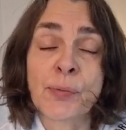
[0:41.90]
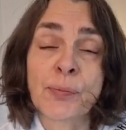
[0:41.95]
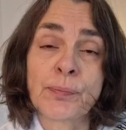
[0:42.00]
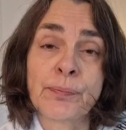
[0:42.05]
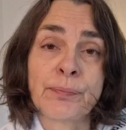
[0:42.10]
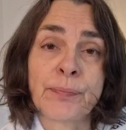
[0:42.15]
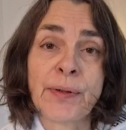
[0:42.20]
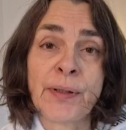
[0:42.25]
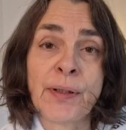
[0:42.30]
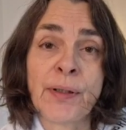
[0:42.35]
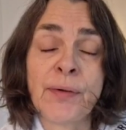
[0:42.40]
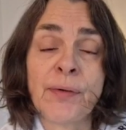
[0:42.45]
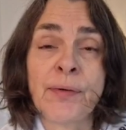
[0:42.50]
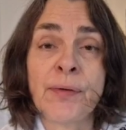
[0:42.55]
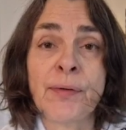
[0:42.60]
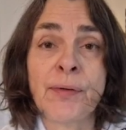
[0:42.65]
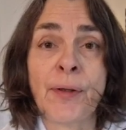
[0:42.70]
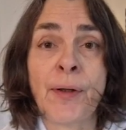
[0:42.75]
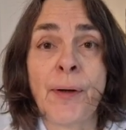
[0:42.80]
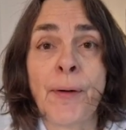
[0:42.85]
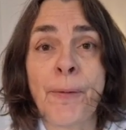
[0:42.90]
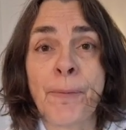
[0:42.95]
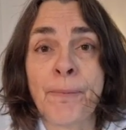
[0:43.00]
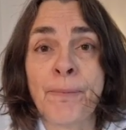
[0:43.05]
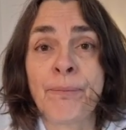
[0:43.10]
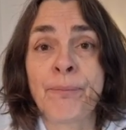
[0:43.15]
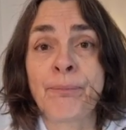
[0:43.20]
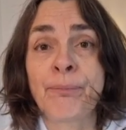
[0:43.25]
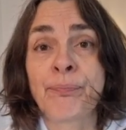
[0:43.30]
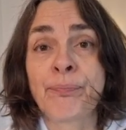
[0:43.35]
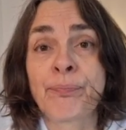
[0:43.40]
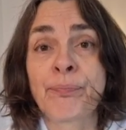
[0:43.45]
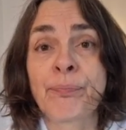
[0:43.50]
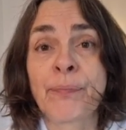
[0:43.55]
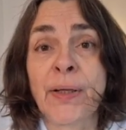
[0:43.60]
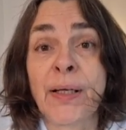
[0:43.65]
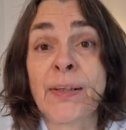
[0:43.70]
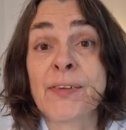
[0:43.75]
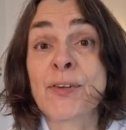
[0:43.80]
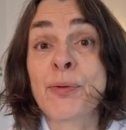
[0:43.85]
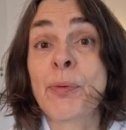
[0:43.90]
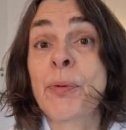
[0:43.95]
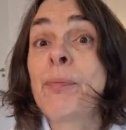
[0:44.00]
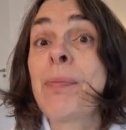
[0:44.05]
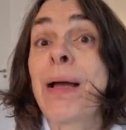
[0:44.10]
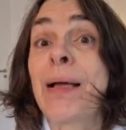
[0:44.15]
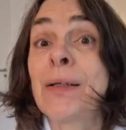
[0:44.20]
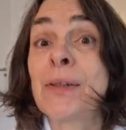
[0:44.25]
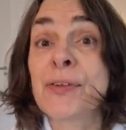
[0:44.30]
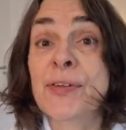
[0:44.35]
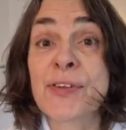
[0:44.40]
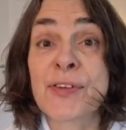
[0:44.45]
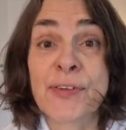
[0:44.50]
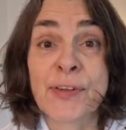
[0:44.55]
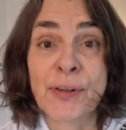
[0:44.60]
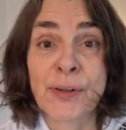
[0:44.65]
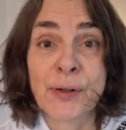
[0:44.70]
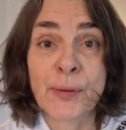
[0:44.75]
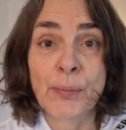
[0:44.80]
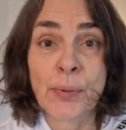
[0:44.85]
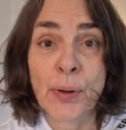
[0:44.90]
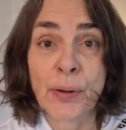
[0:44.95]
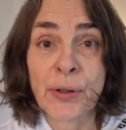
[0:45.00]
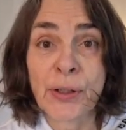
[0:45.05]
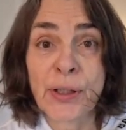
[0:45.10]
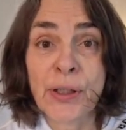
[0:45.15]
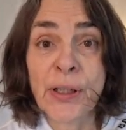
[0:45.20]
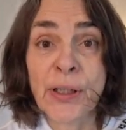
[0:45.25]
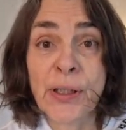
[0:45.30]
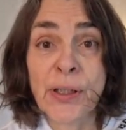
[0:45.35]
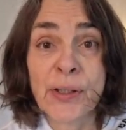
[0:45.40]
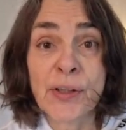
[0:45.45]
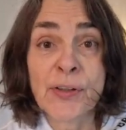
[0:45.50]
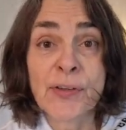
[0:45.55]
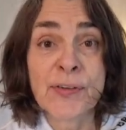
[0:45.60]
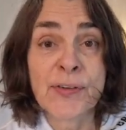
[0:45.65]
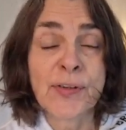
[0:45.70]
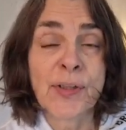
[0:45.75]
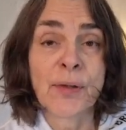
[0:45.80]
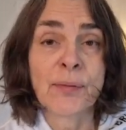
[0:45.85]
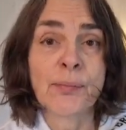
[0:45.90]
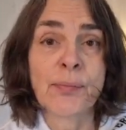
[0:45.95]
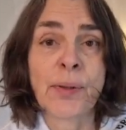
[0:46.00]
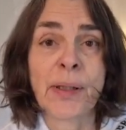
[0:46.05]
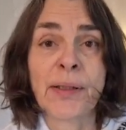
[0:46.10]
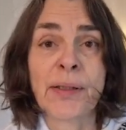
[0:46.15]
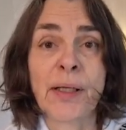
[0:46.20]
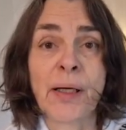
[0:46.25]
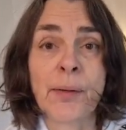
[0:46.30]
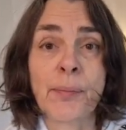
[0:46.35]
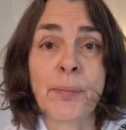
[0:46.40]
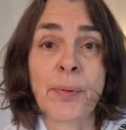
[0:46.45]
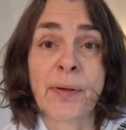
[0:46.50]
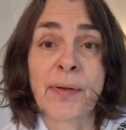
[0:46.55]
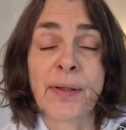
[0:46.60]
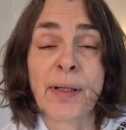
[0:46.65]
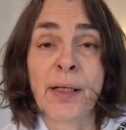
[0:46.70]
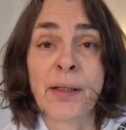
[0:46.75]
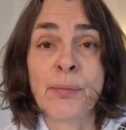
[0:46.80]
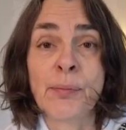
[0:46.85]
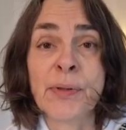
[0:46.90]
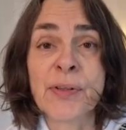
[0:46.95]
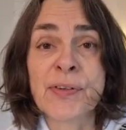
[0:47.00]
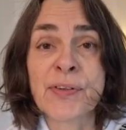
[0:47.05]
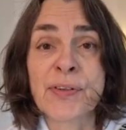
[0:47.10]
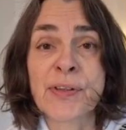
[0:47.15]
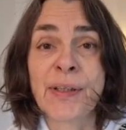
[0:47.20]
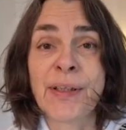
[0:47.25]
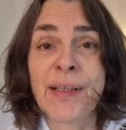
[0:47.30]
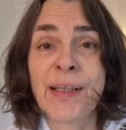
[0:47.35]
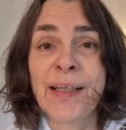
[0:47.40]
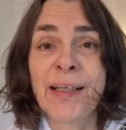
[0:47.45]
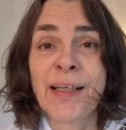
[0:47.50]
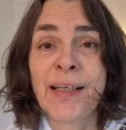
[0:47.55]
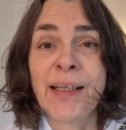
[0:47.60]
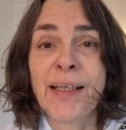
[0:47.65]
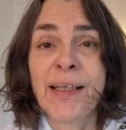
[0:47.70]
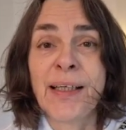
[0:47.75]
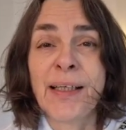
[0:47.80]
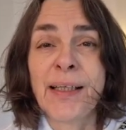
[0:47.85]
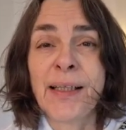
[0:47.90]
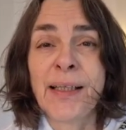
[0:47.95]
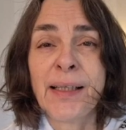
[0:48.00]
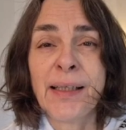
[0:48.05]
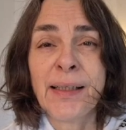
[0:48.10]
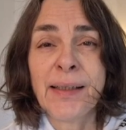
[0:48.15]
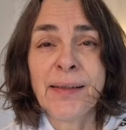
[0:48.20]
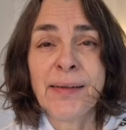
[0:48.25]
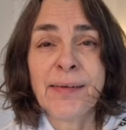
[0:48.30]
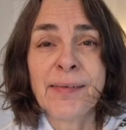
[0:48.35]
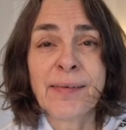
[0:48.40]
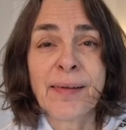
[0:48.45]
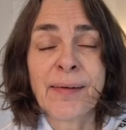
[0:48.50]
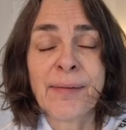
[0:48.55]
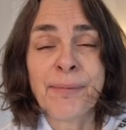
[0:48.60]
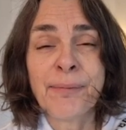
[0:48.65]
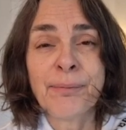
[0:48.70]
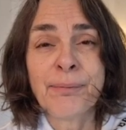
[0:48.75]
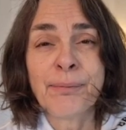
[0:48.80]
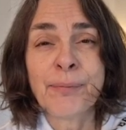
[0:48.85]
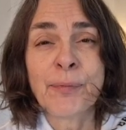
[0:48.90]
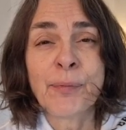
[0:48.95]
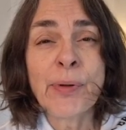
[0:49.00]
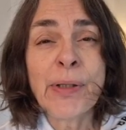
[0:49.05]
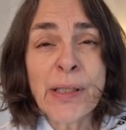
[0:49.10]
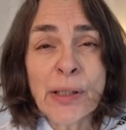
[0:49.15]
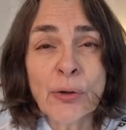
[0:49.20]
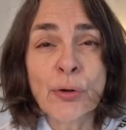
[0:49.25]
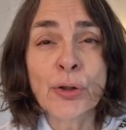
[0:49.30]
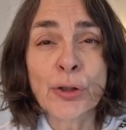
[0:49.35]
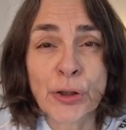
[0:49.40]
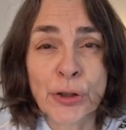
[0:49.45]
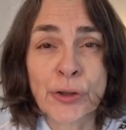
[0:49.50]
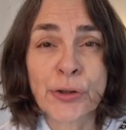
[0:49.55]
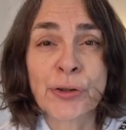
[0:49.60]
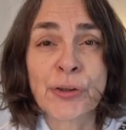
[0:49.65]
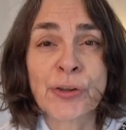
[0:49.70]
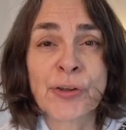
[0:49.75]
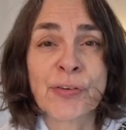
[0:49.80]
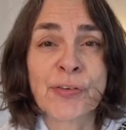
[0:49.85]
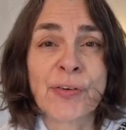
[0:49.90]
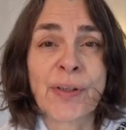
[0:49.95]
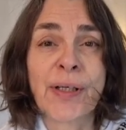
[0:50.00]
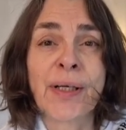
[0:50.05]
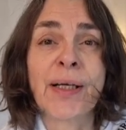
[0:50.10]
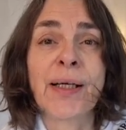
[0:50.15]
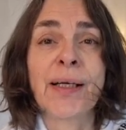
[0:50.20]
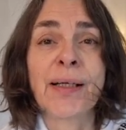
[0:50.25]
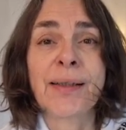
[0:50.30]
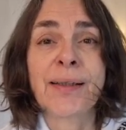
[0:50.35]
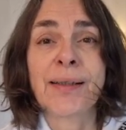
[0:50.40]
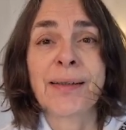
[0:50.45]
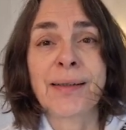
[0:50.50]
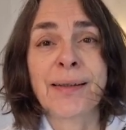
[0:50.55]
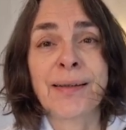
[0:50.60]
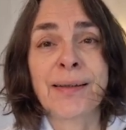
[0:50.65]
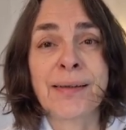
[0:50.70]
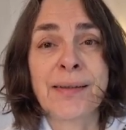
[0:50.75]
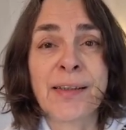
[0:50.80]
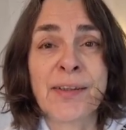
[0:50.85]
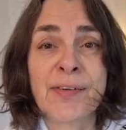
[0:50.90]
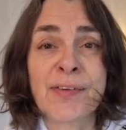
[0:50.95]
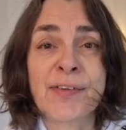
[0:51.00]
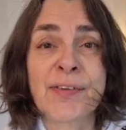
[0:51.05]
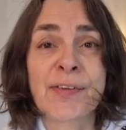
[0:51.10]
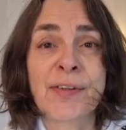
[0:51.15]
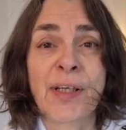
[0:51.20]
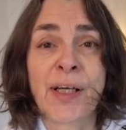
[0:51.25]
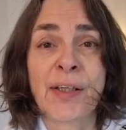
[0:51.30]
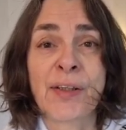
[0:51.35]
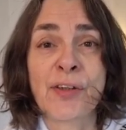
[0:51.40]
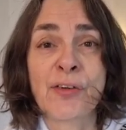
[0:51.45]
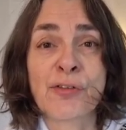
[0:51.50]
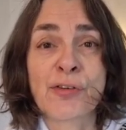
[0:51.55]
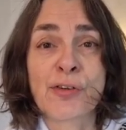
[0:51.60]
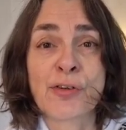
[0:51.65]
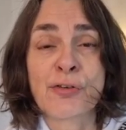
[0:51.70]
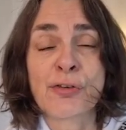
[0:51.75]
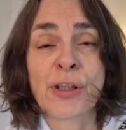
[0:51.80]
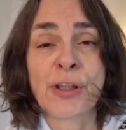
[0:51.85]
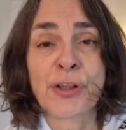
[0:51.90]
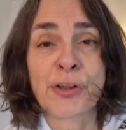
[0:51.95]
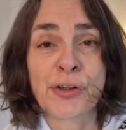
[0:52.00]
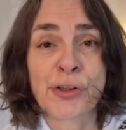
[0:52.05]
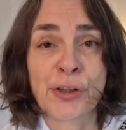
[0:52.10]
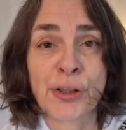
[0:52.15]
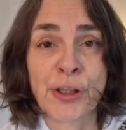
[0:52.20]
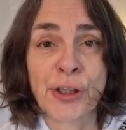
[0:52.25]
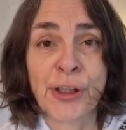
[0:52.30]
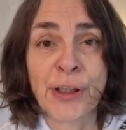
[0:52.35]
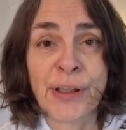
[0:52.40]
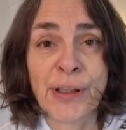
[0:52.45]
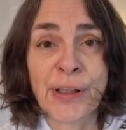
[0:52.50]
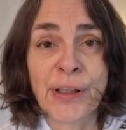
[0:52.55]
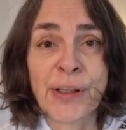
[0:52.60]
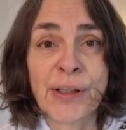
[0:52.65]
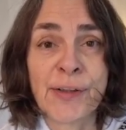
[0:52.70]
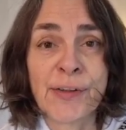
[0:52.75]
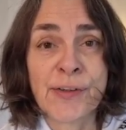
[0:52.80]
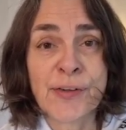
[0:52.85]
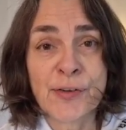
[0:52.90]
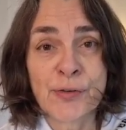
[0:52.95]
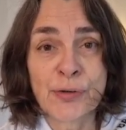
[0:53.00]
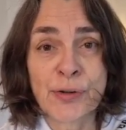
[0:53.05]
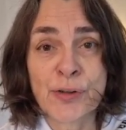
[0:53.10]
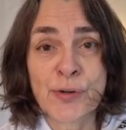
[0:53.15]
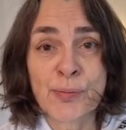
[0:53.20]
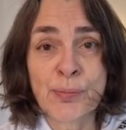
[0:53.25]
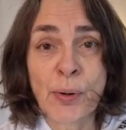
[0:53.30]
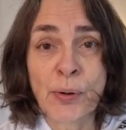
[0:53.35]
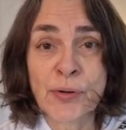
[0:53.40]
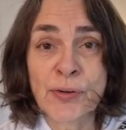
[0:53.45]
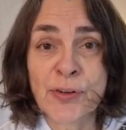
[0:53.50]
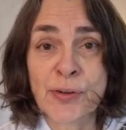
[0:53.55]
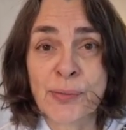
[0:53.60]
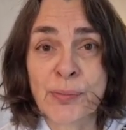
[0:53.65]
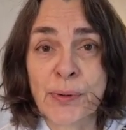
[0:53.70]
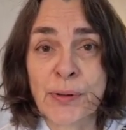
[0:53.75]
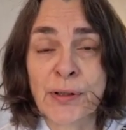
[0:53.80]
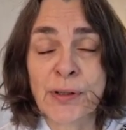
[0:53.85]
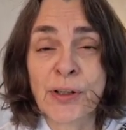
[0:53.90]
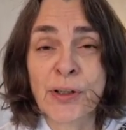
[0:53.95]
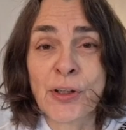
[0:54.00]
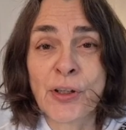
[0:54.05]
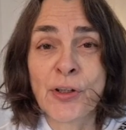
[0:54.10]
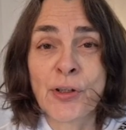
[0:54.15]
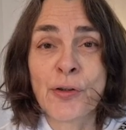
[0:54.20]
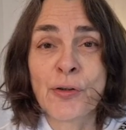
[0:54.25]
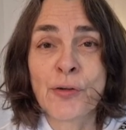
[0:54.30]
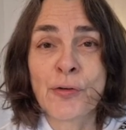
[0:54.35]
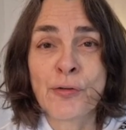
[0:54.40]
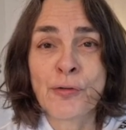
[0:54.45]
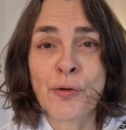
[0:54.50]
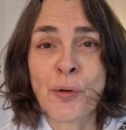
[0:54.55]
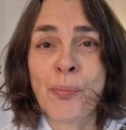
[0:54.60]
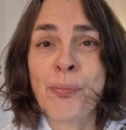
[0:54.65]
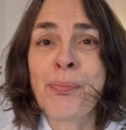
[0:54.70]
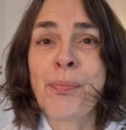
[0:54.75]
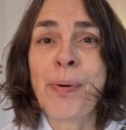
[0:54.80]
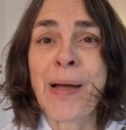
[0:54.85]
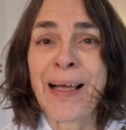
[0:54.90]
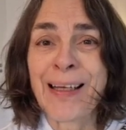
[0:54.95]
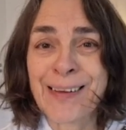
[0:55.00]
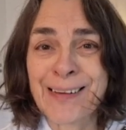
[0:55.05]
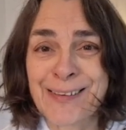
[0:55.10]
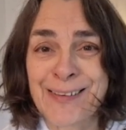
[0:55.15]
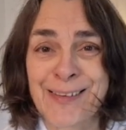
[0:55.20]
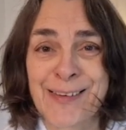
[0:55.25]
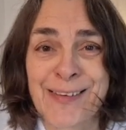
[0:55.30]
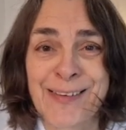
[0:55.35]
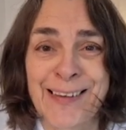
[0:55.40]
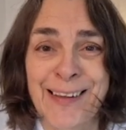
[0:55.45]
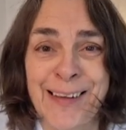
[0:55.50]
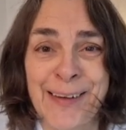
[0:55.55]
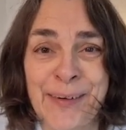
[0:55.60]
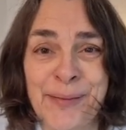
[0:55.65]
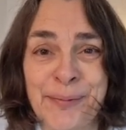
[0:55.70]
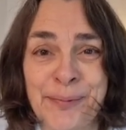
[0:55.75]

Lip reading: has to be balanced in the body is done by the hypothalamus. And we learned that this kind of structure is responsible for balancing.